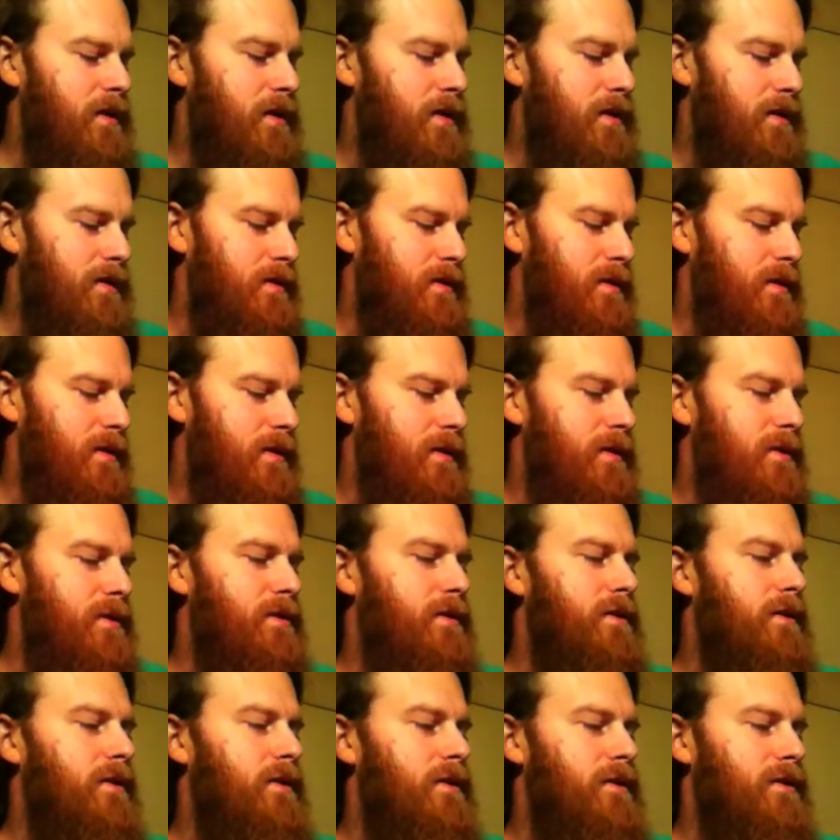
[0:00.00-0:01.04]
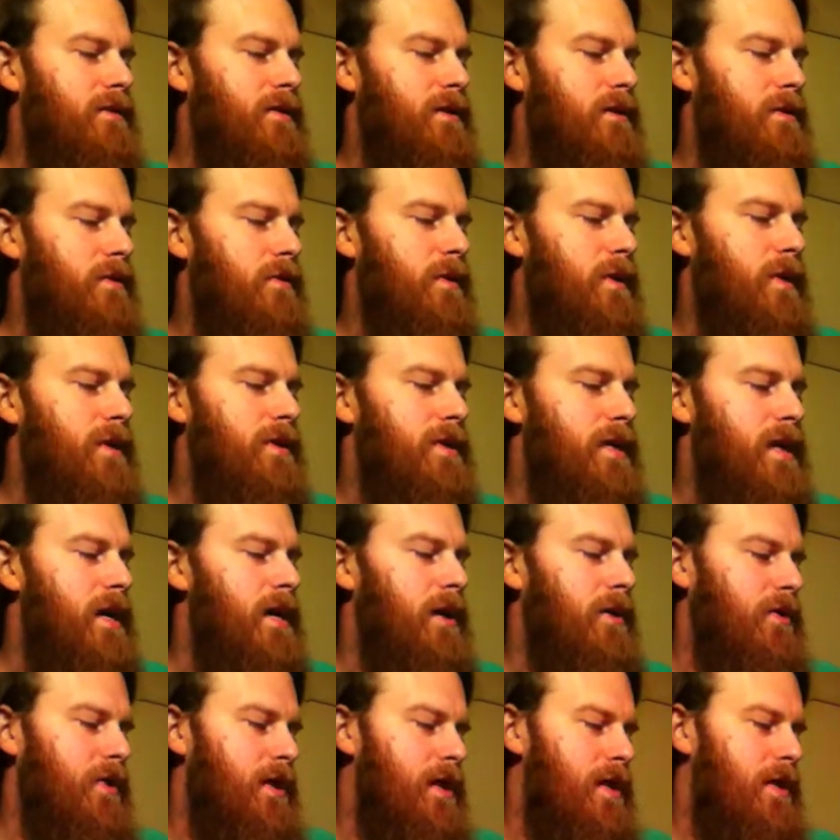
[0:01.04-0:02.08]
and it says also
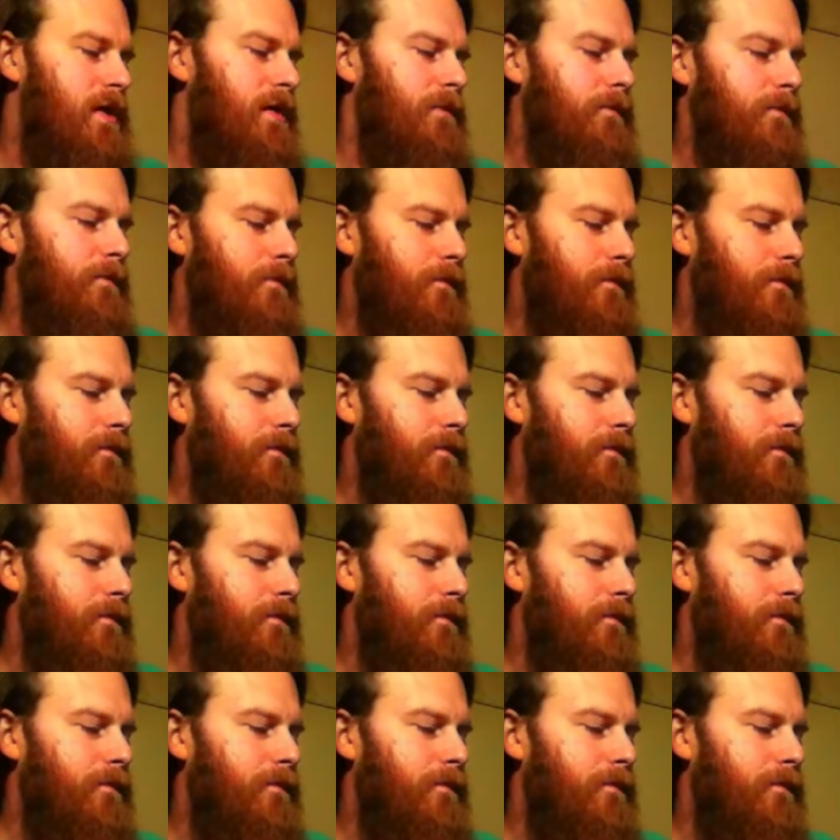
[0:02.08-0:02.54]
dairy.